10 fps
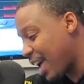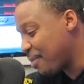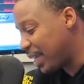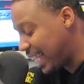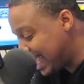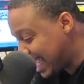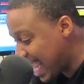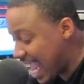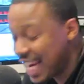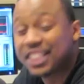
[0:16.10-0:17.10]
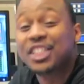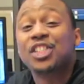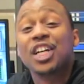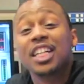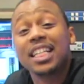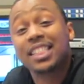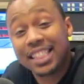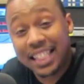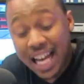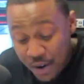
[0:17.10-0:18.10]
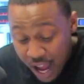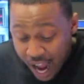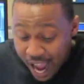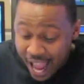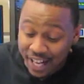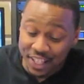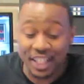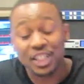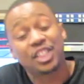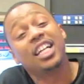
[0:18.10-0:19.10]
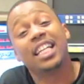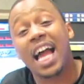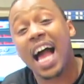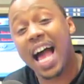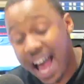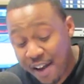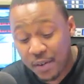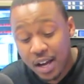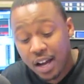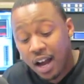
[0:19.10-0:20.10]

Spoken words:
EmEz, and it's the Sunday sit down. And this Sunday, I have